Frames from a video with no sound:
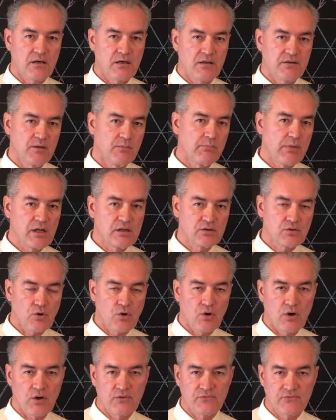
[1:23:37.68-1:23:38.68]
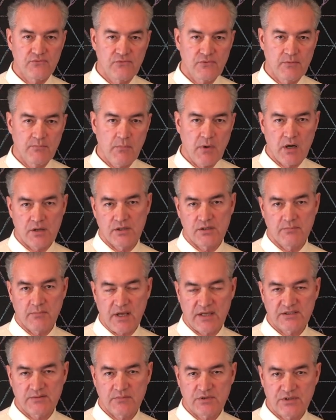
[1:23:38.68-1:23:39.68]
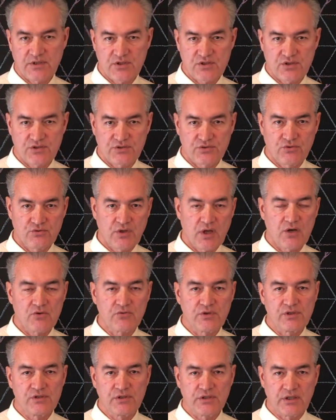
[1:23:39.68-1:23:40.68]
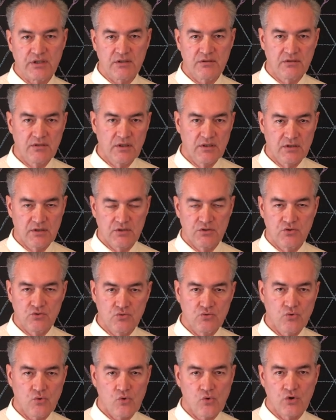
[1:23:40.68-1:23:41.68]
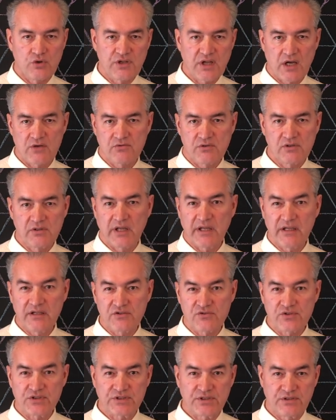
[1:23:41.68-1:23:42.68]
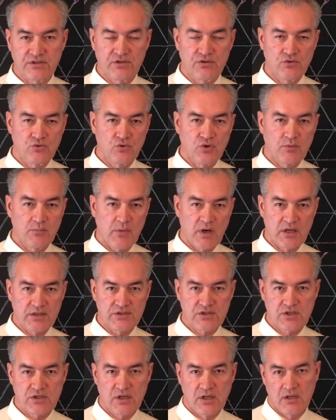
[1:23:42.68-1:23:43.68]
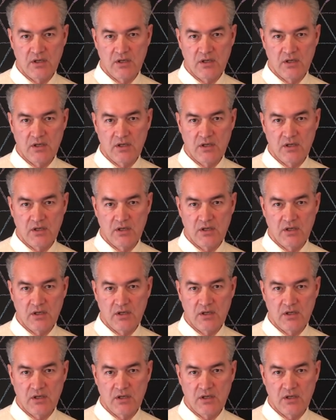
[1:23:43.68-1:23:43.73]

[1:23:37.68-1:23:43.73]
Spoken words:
the bulk of modern mathematicians do not really do or not really interested in doing much